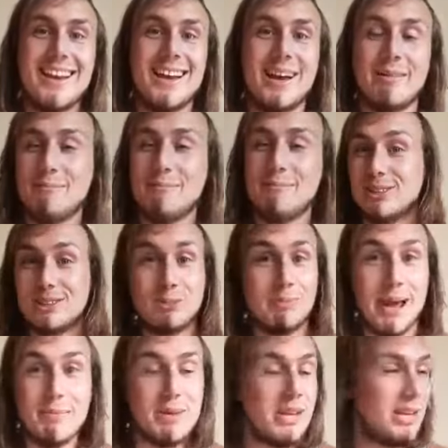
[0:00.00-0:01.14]
Um, because
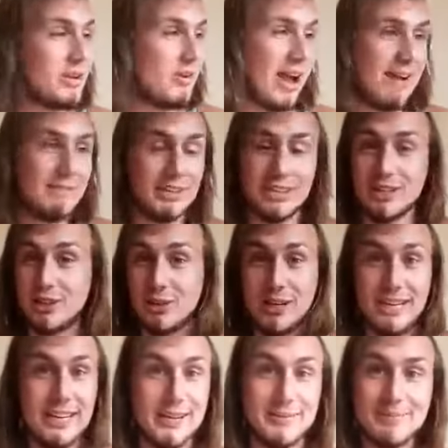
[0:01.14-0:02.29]
maybe you have a
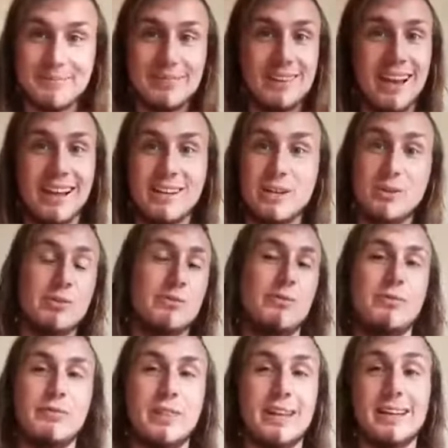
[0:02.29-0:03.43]
degree and you
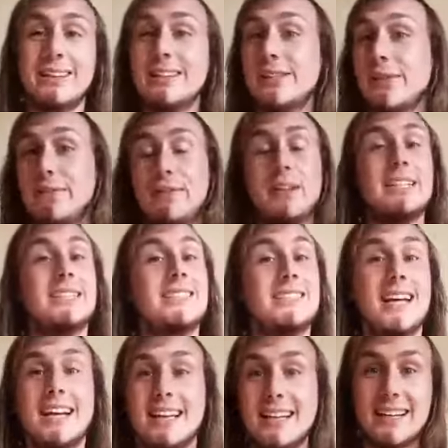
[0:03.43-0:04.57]
think that you're finished
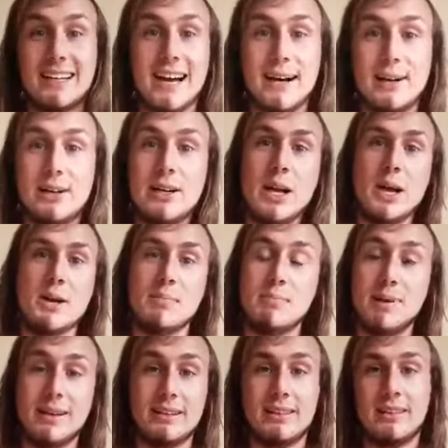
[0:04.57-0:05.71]
studying now,
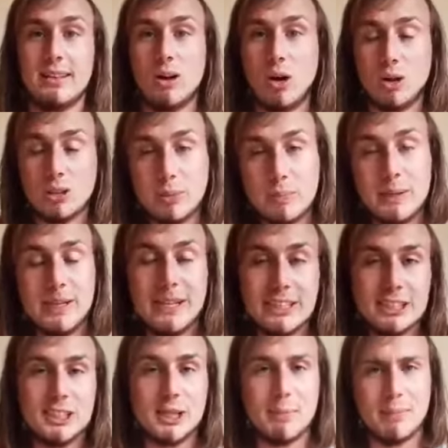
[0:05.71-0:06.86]
but
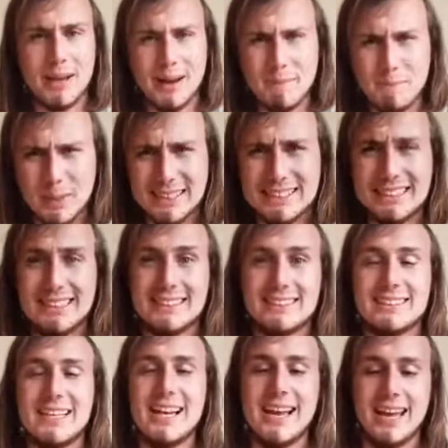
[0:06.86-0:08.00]
entrepreneurship and
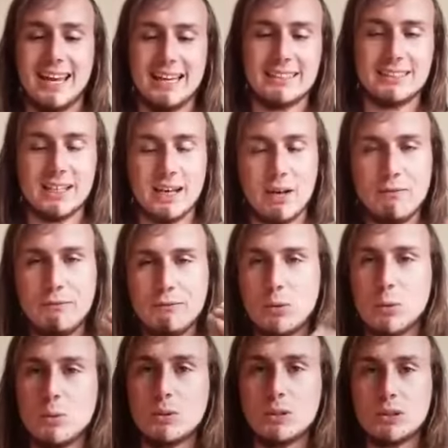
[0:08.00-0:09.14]
business is a full